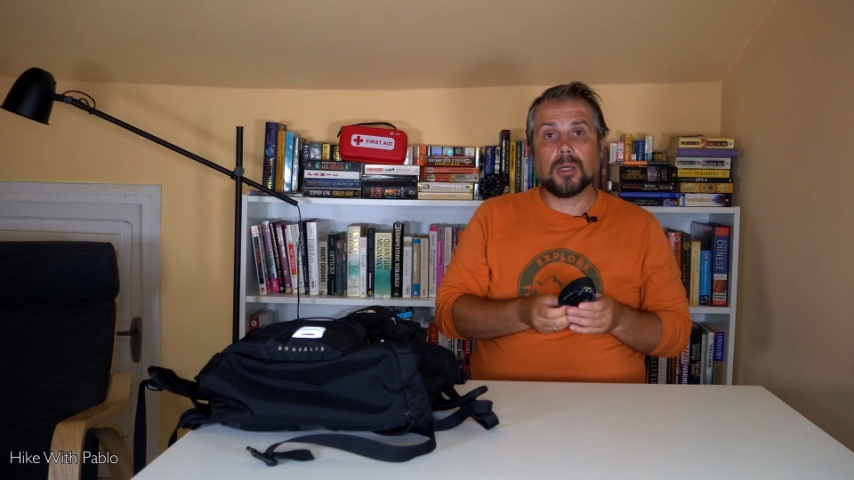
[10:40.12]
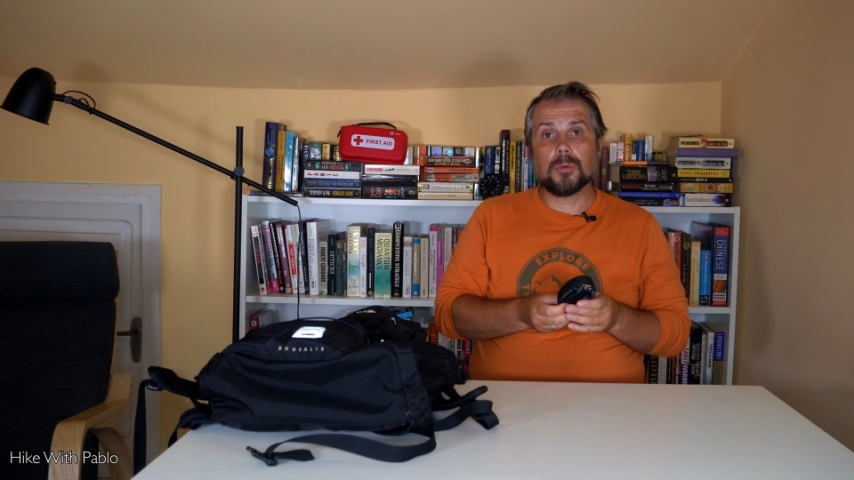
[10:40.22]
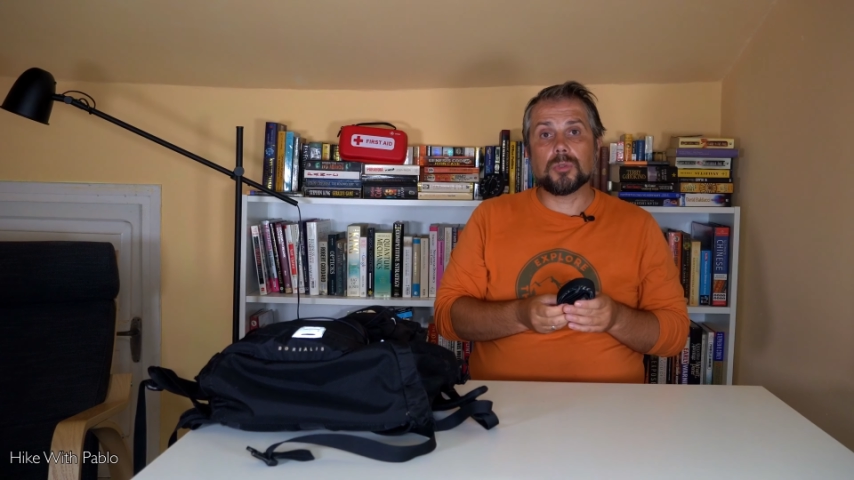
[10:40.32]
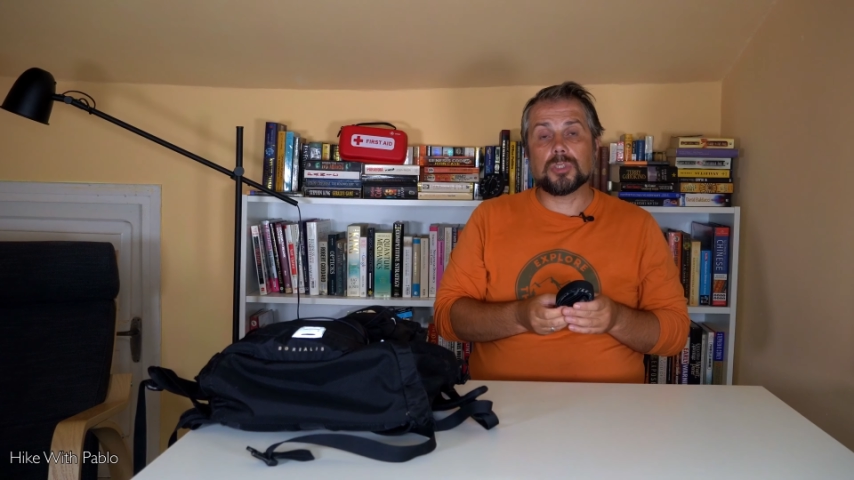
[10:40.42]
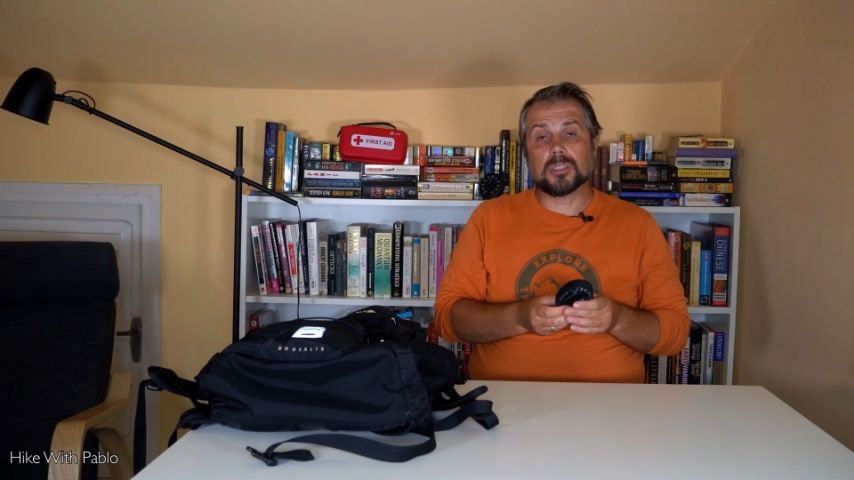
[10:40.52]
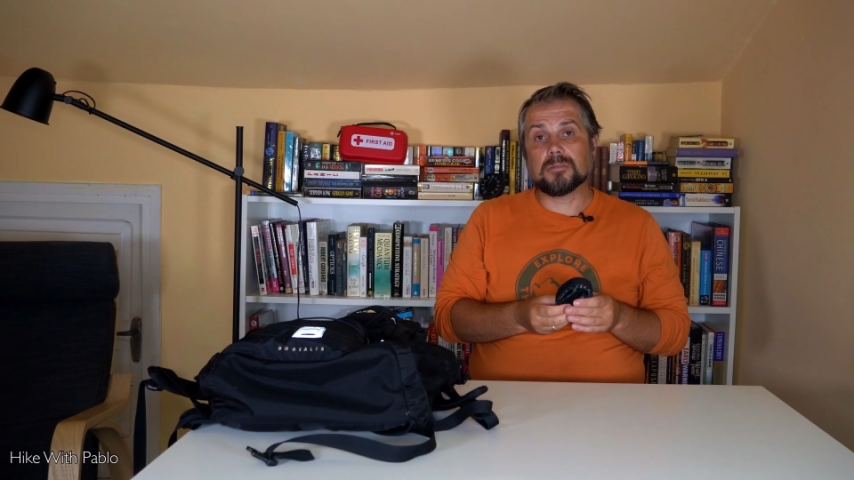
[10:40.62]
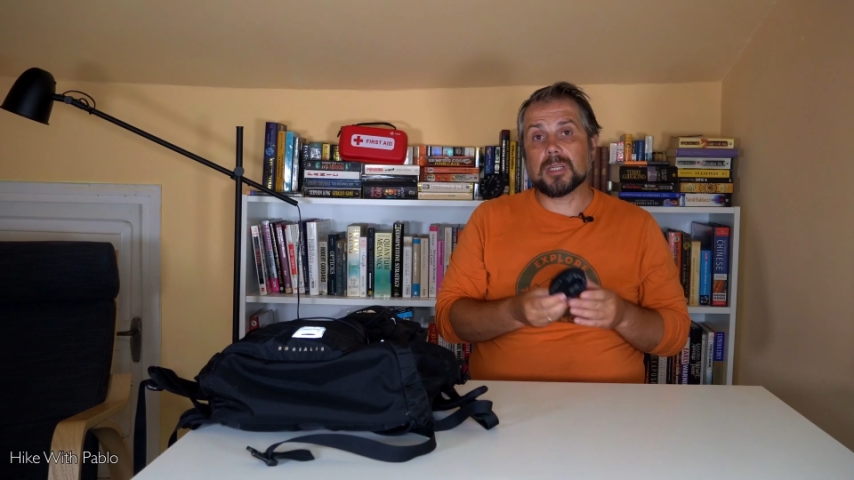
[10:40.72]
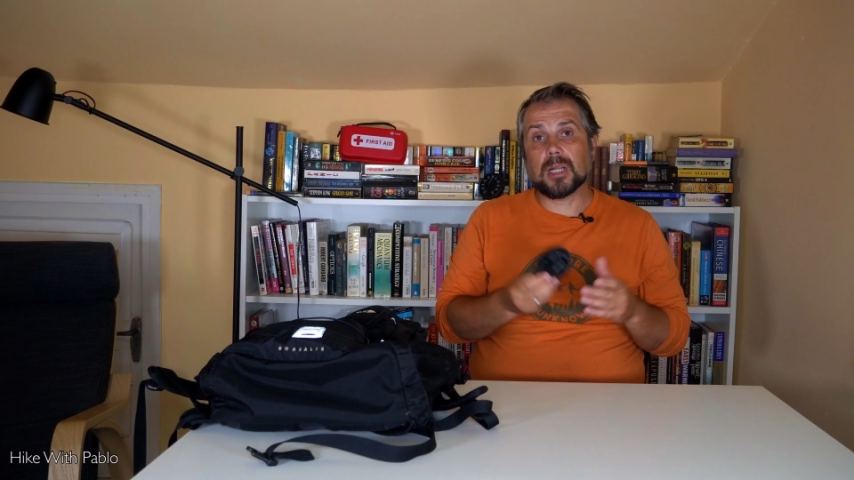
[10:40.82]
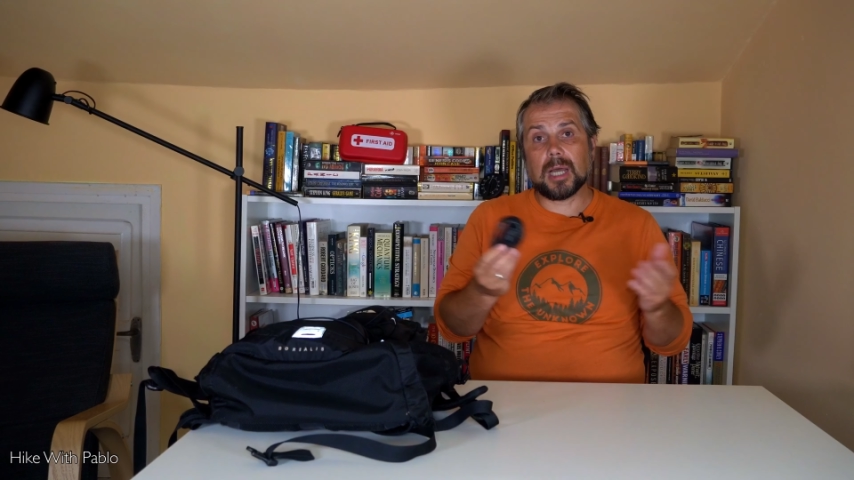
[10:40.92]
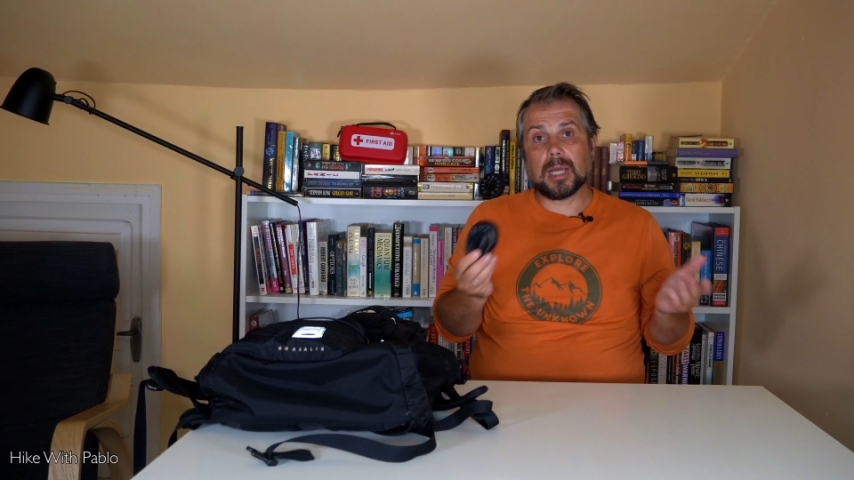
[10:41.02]
which is
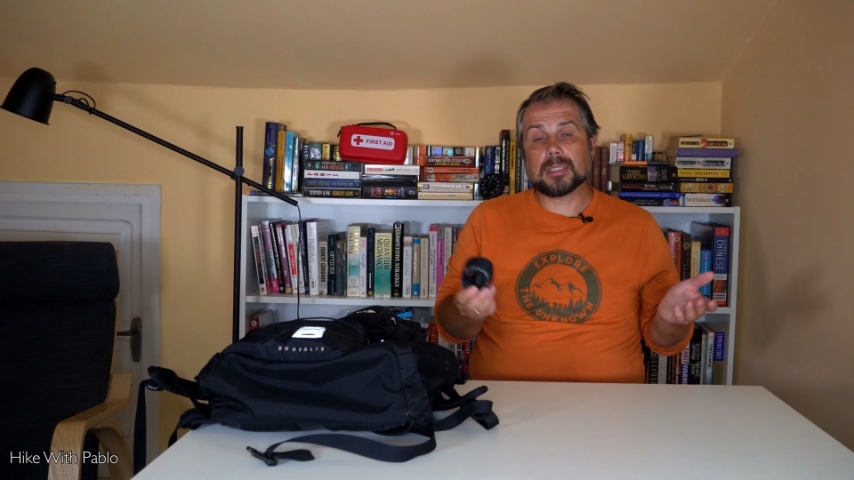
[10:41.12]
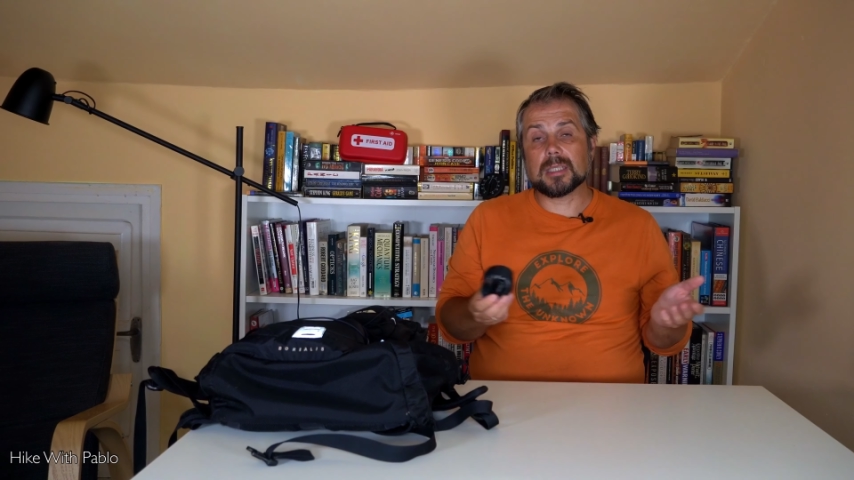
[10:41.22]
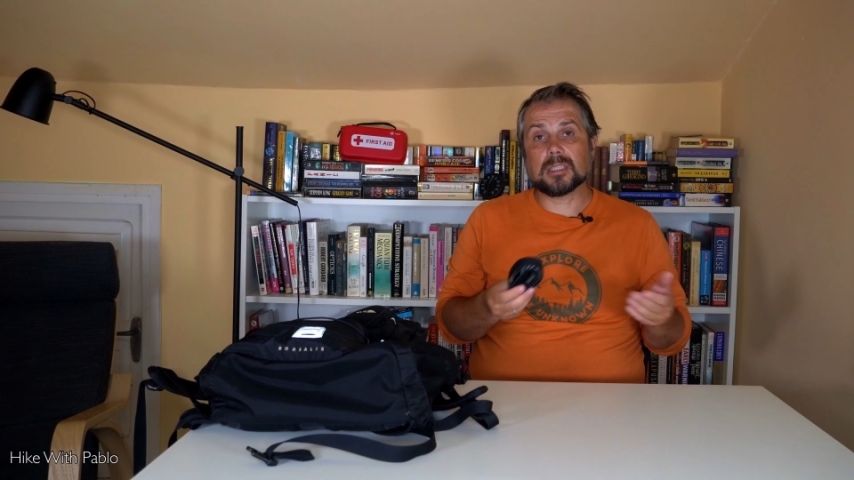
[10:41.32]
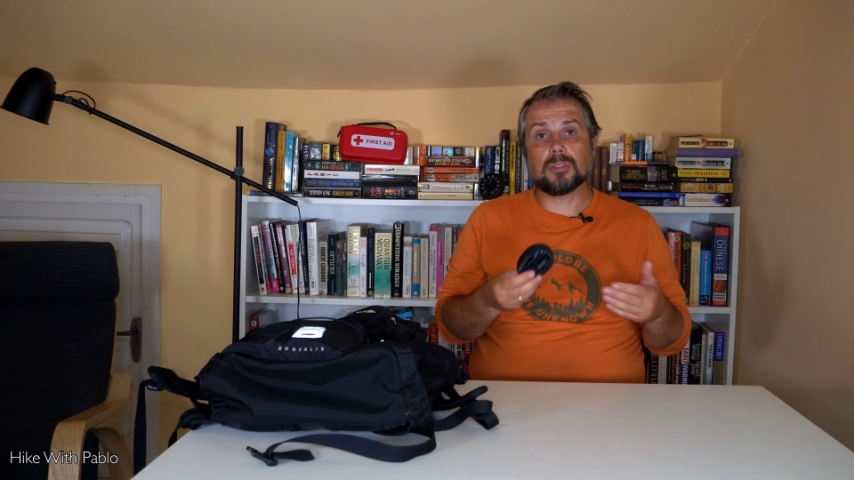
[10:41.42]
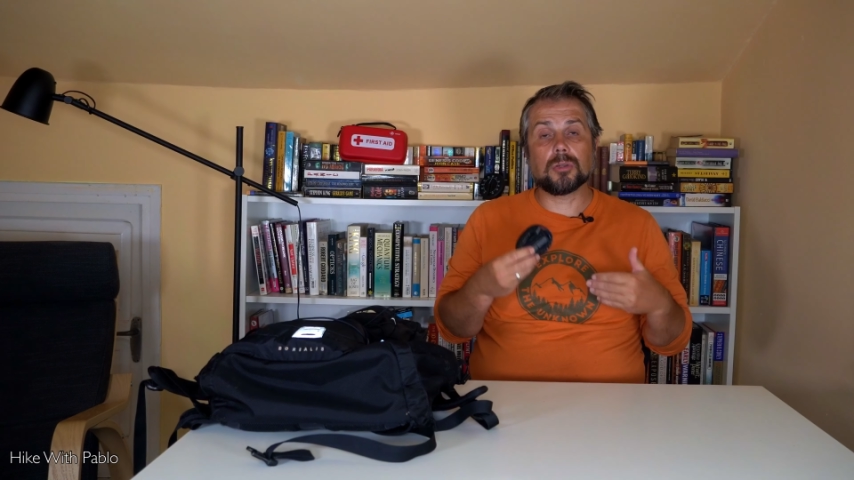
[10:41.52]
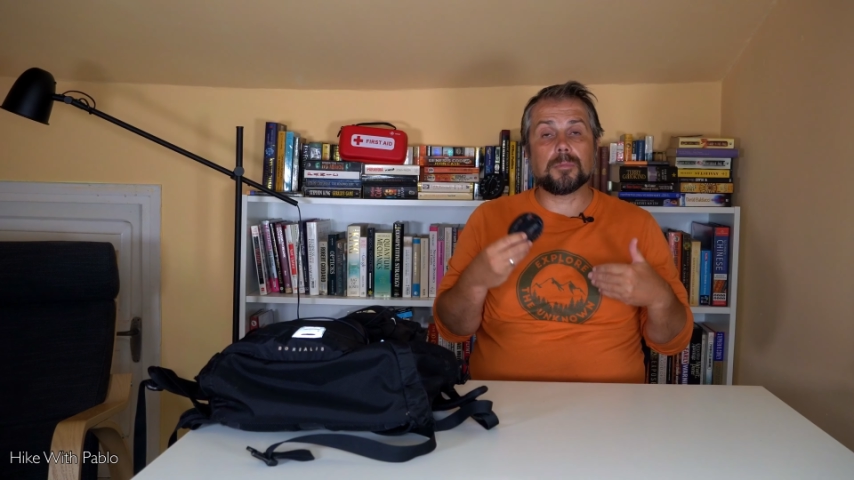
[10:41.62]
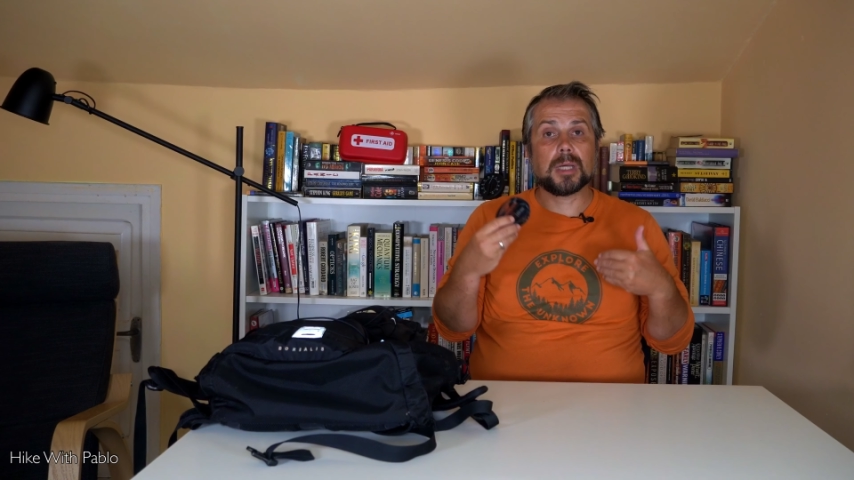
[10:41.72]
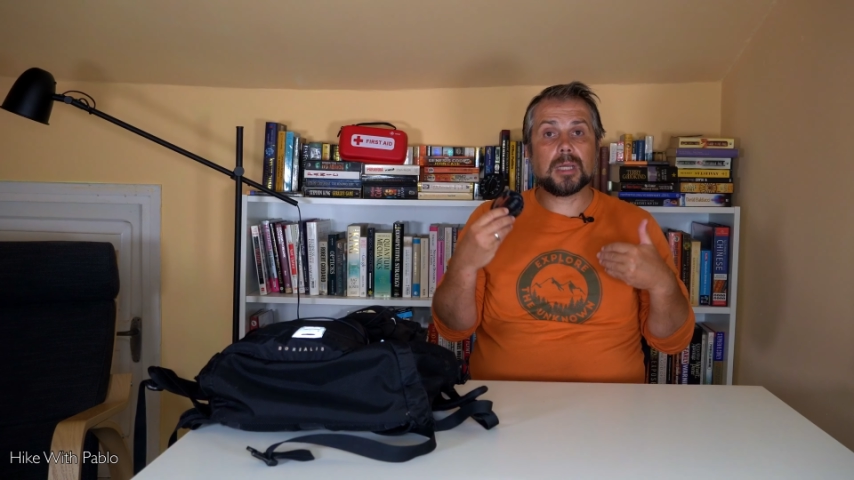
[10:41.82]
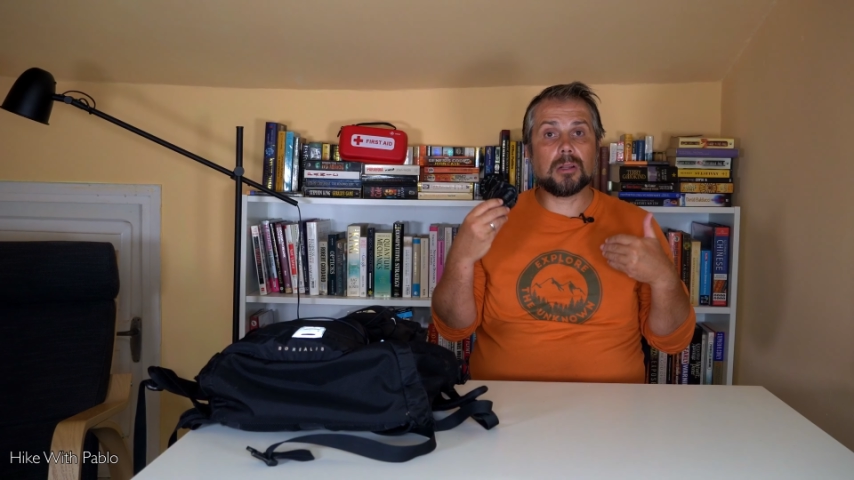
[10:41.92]
very light, doesn't occupy